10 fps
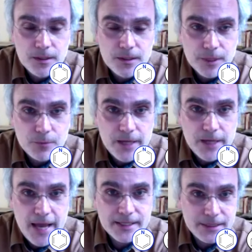But we
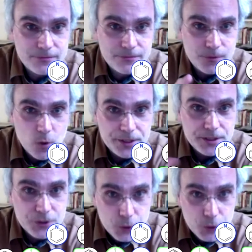had to get from 1
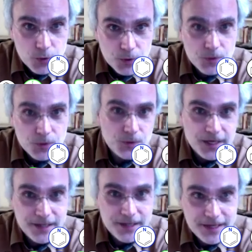to 2,
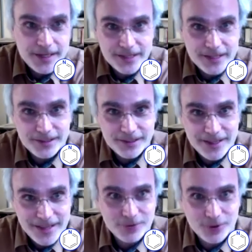right? And
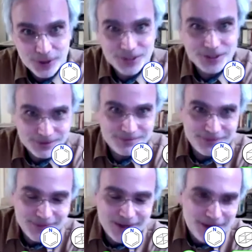then of course, it
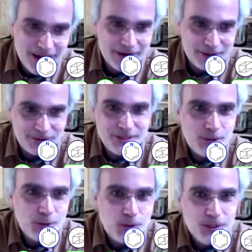went higher than
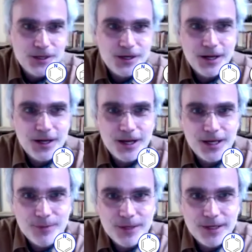2.
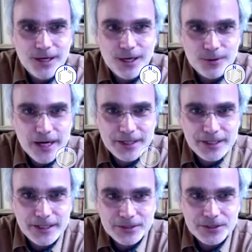And now we're riding
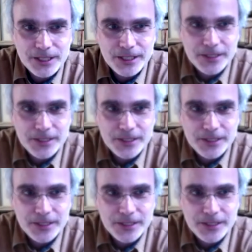that train.